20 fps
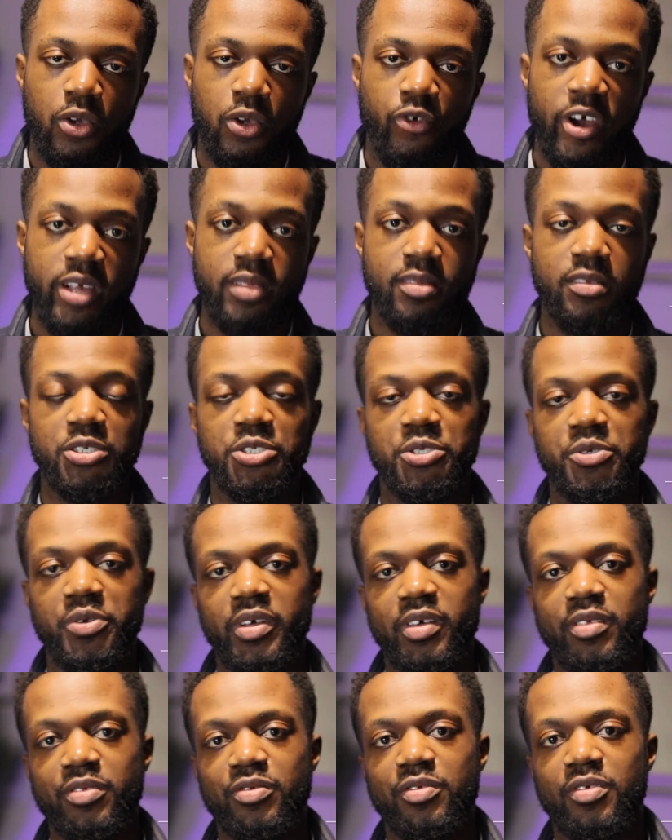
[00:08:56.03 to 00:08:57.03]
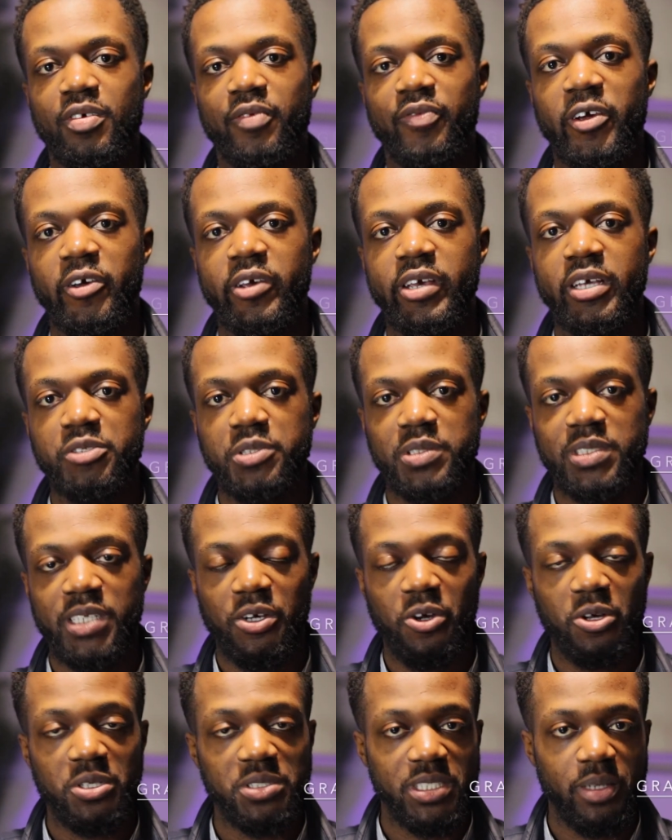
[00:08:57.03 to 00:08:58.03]
Gratitude is a very
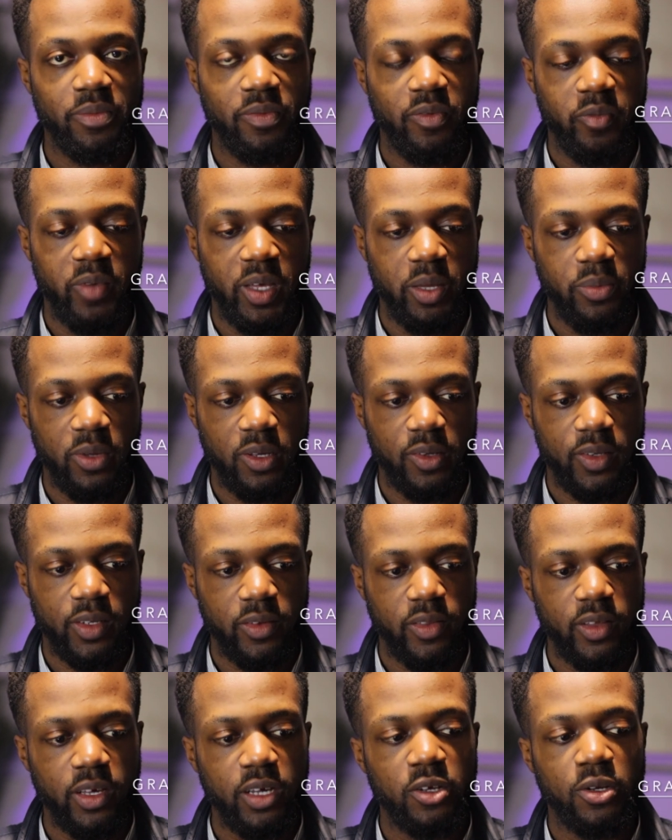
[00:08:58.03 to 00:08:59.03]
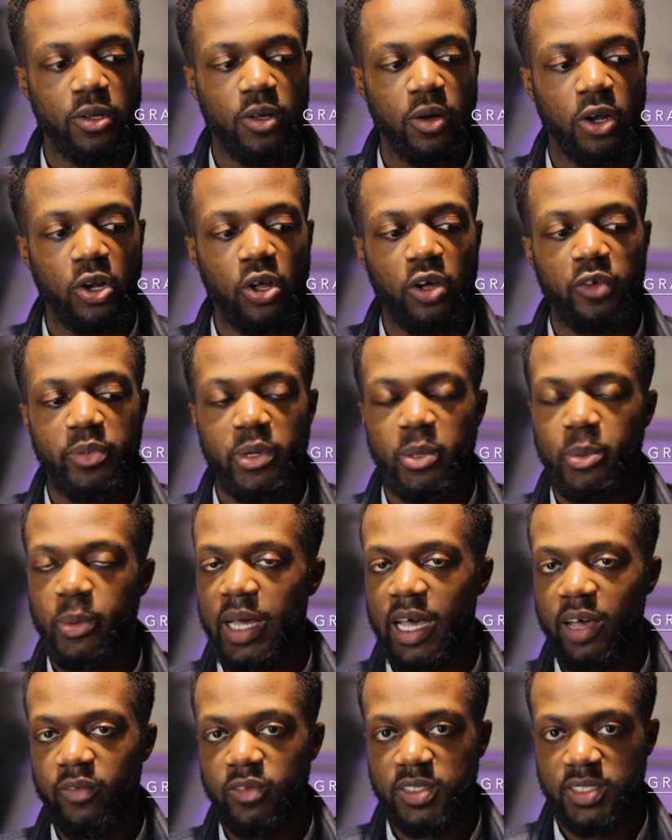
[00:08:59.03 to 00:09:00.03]
interesting concept for me, because I think a lot of people
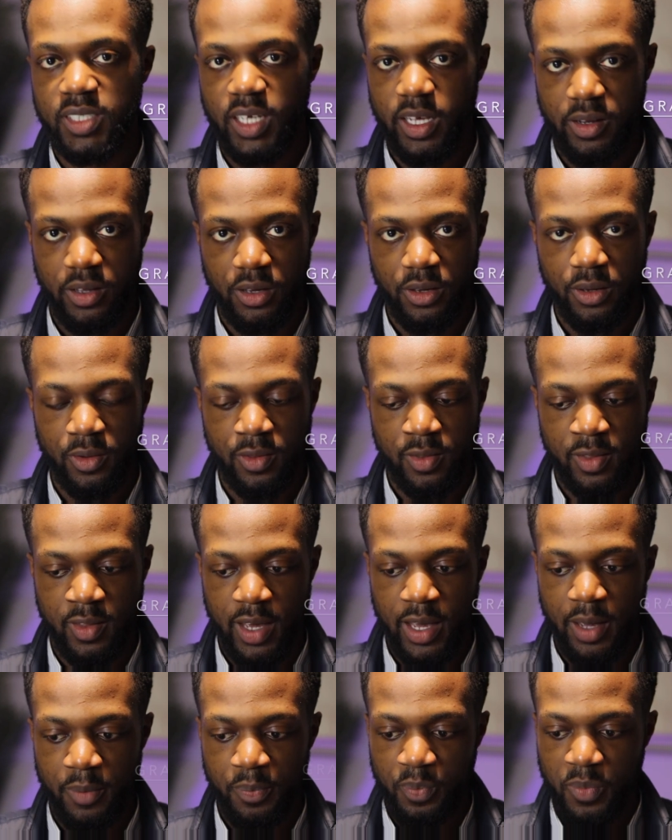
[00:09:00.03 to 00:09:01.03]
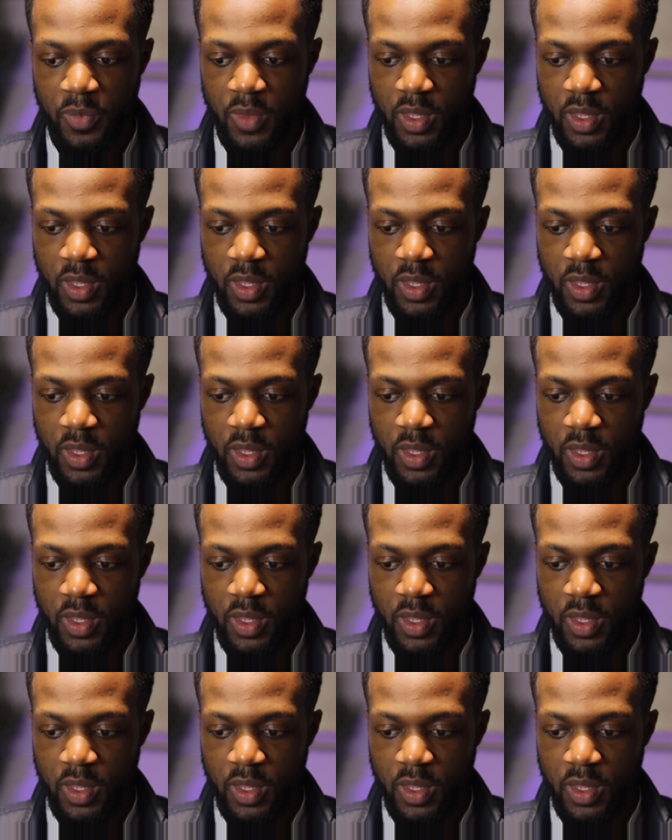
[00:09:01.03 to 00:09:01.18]
have this idea that